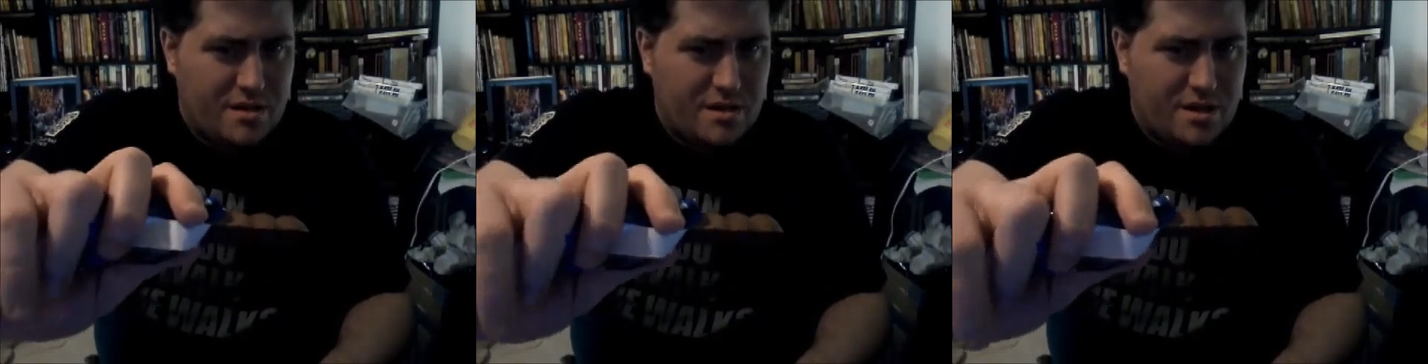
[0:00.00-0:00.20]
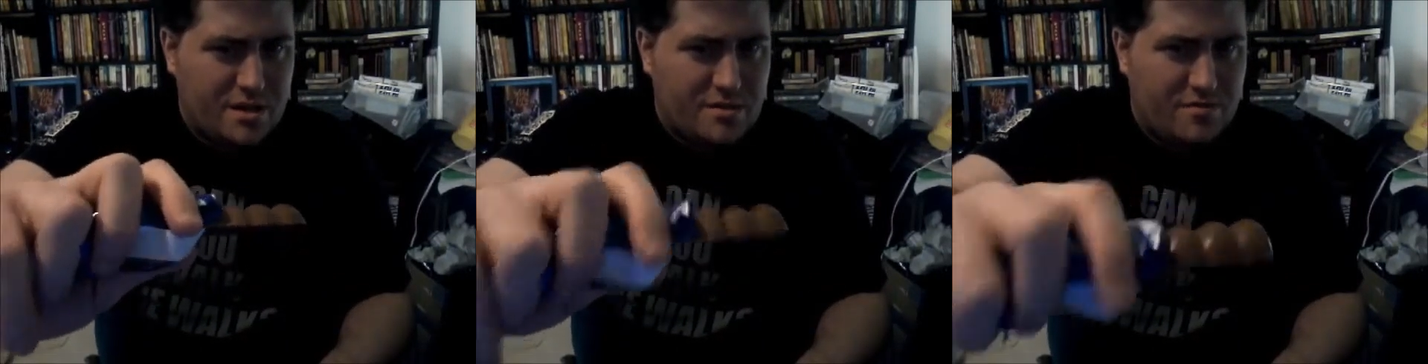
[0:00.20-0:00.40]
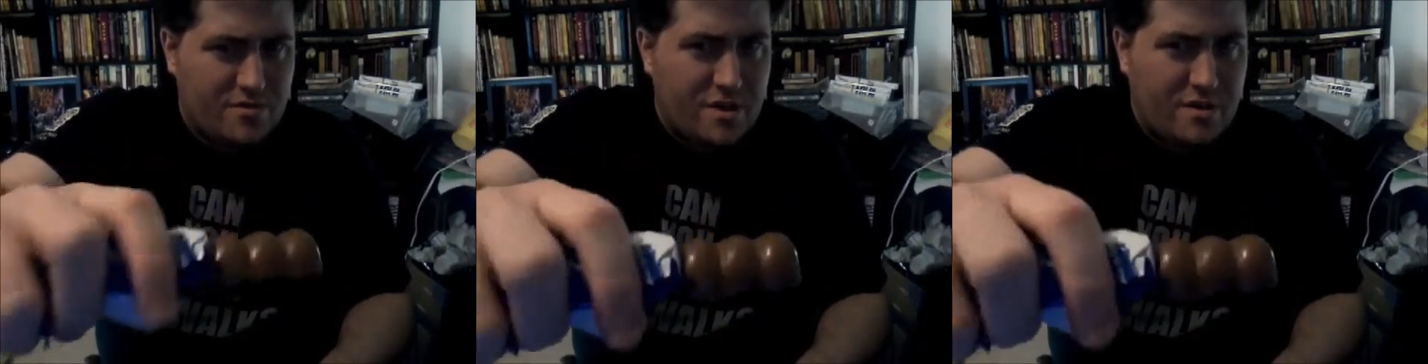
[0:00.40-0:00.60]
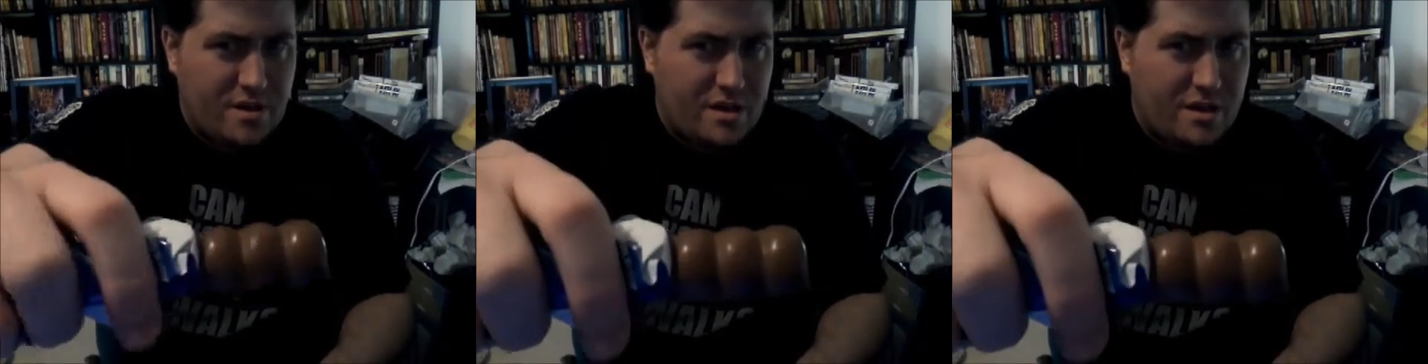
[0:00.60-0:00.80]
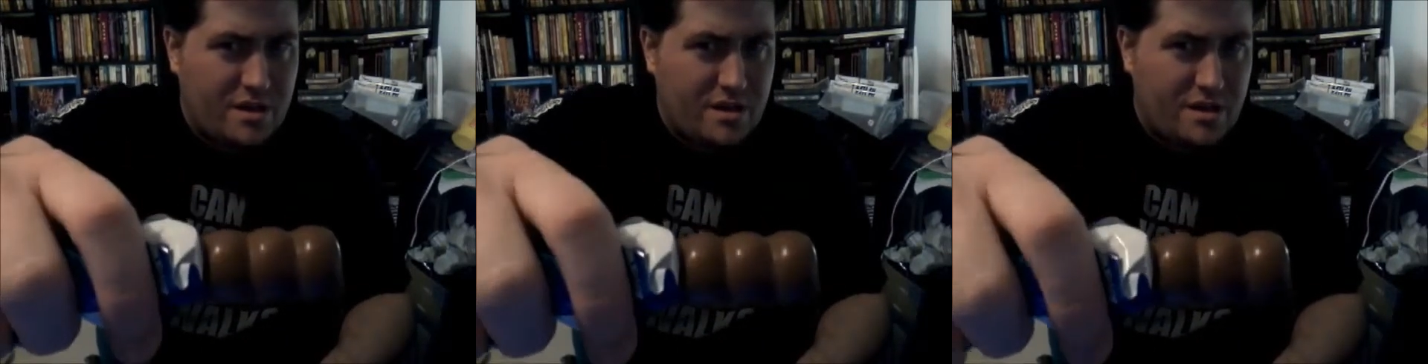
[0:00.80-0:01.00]
it's
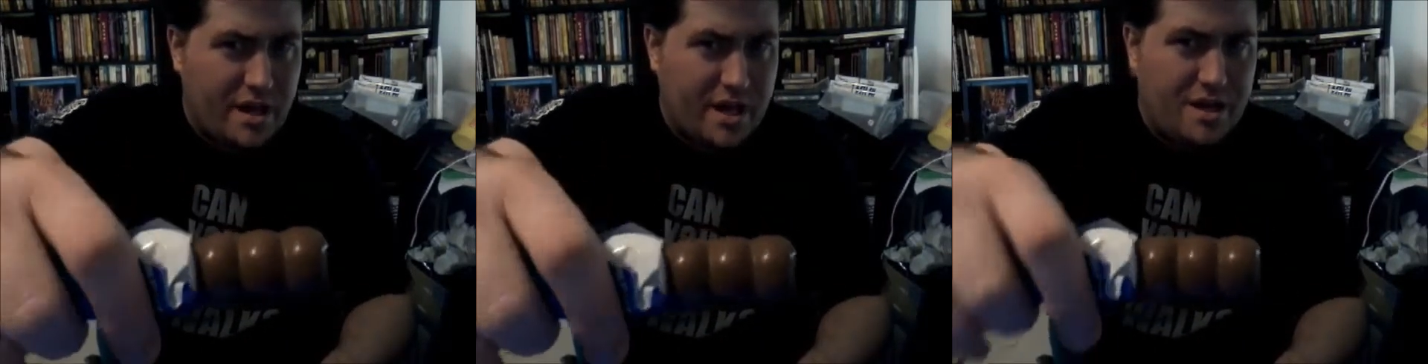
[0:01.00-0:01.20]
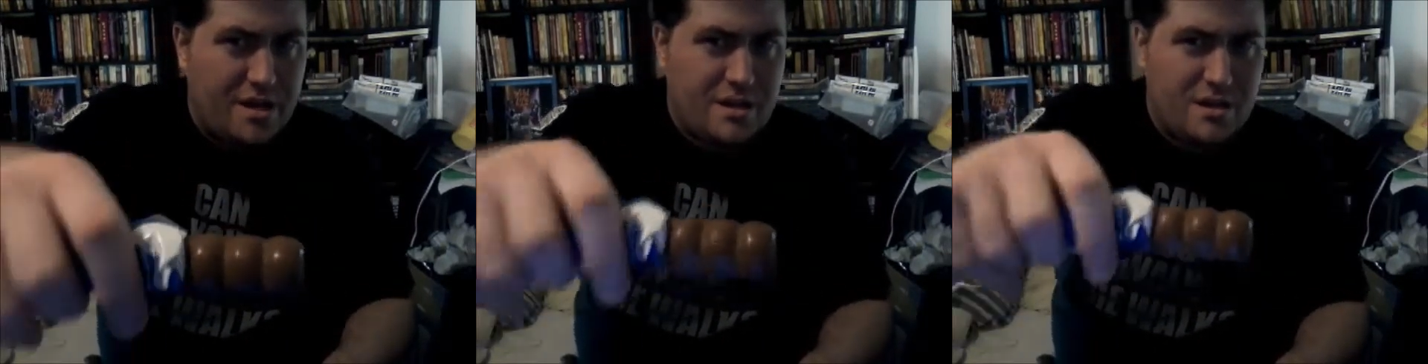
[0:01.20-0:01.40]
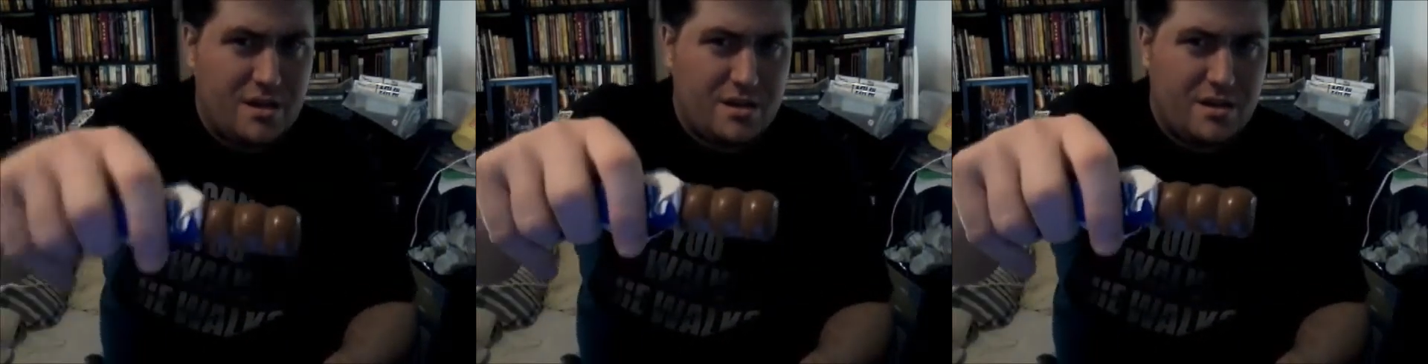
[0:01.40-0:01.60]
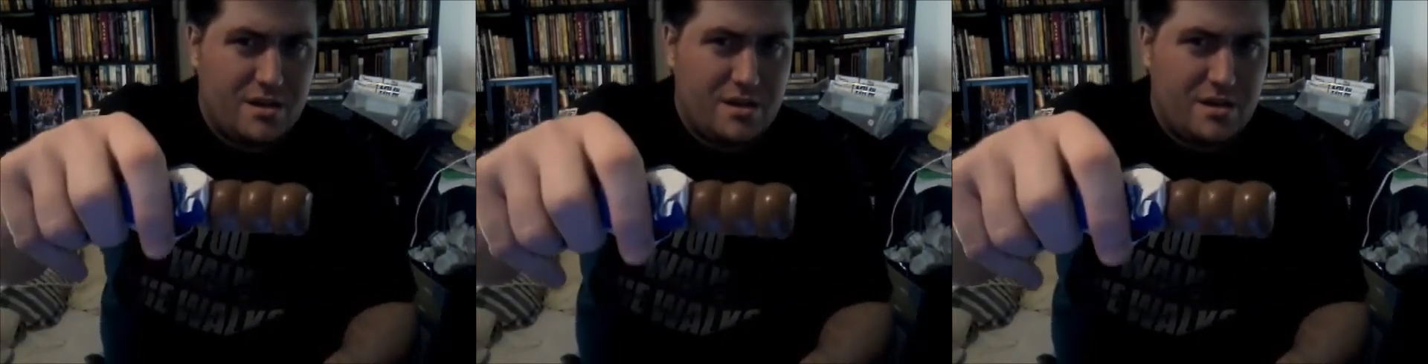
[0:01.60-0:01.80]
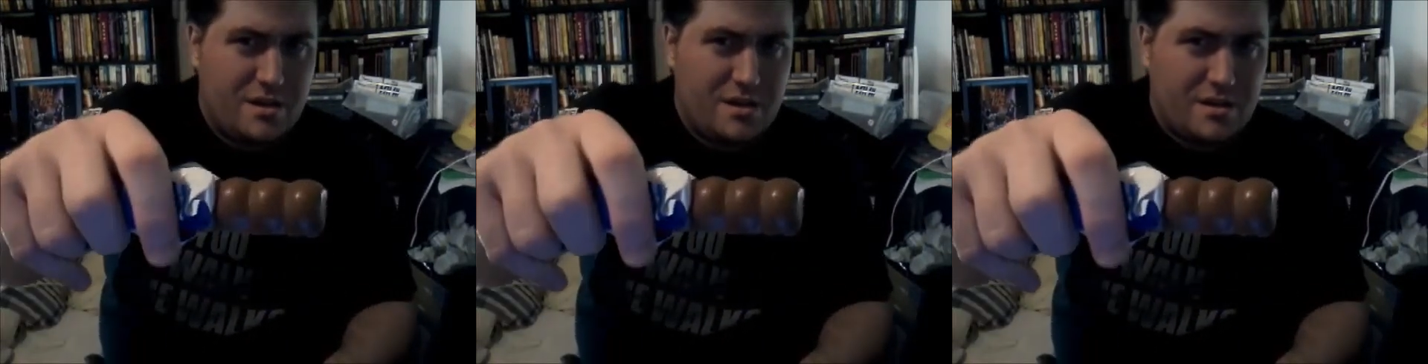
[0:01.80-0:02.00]
very light
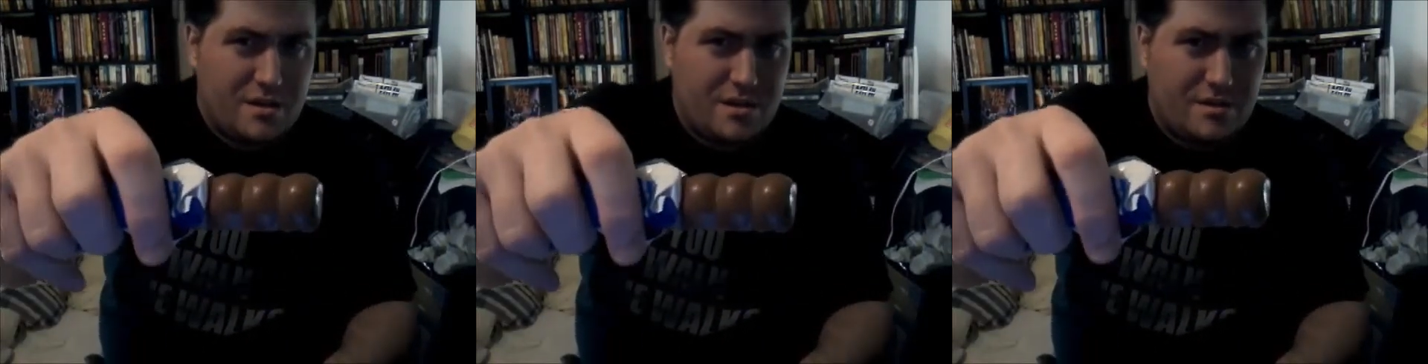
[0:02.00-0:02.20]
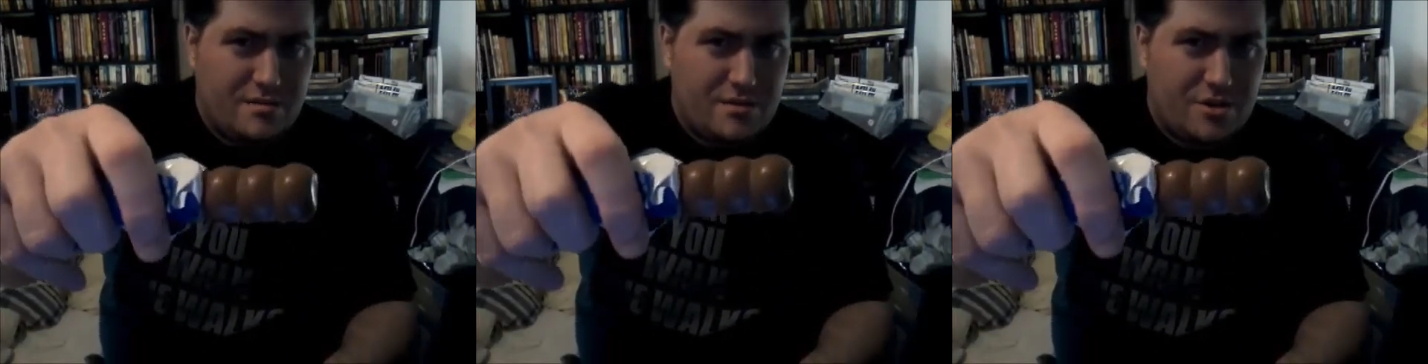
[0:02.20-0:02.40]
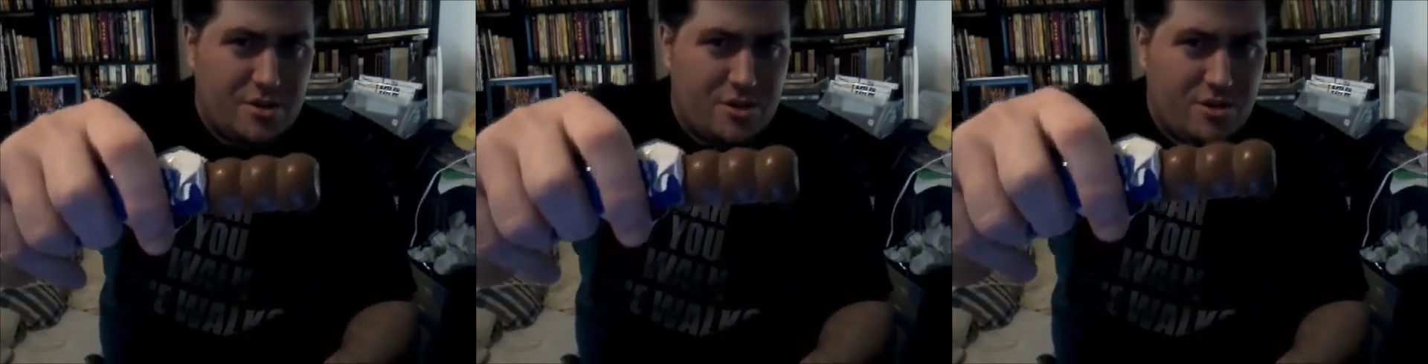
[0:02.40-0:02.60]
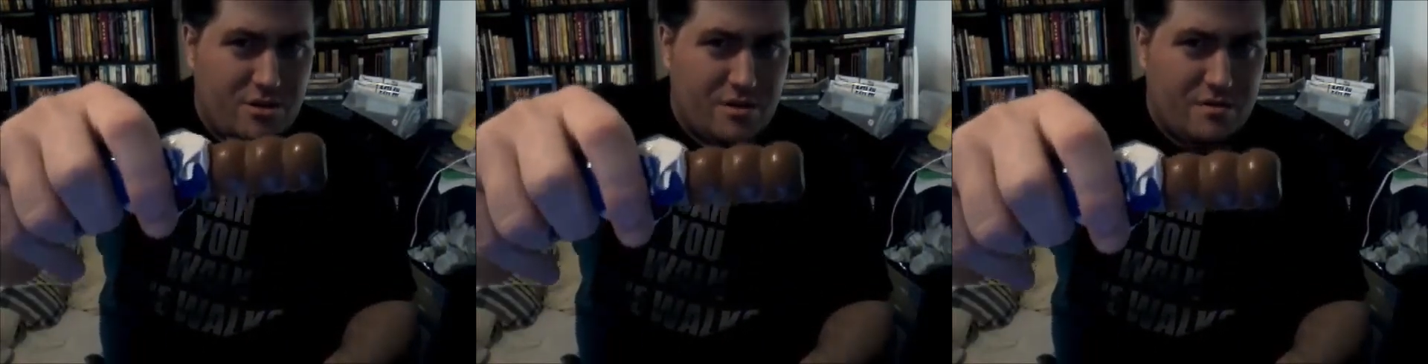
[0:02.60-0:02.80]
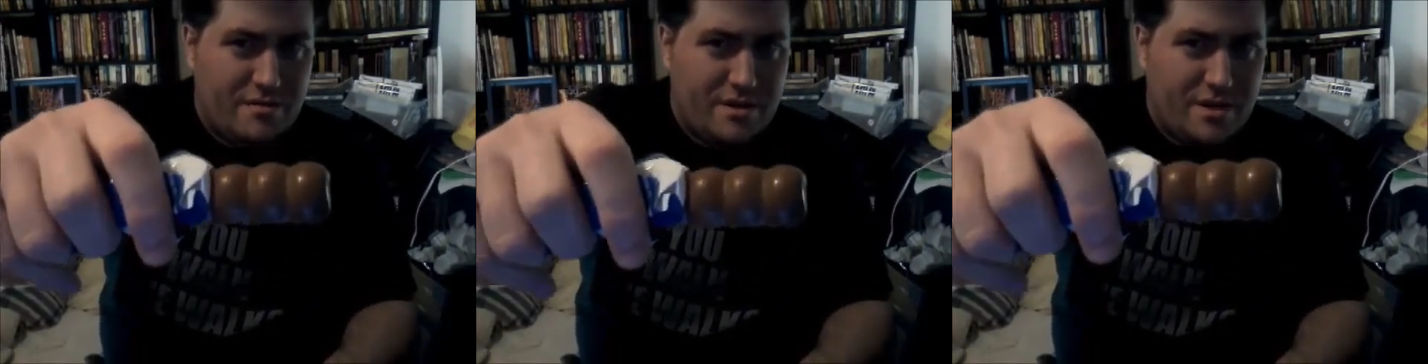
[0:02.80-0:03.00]
colored
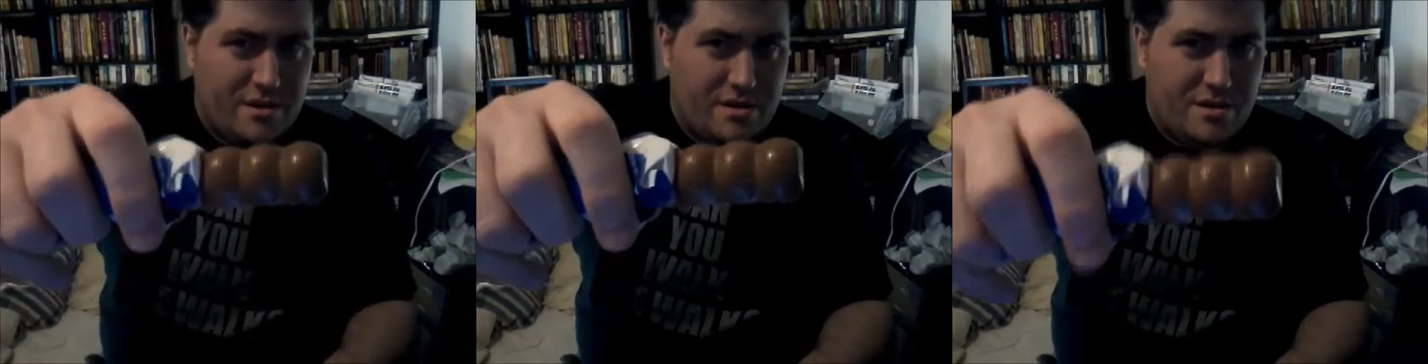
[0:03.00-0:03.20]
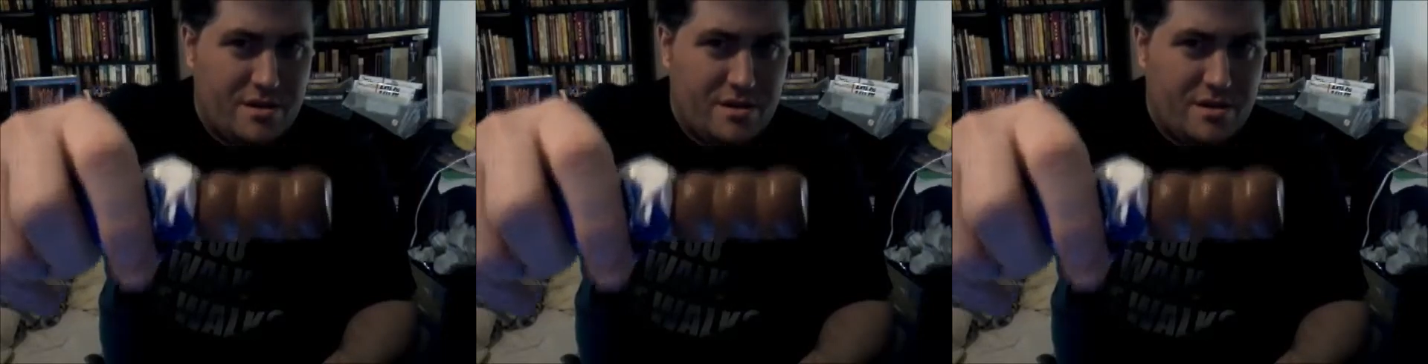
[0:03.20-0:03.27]
chocolate.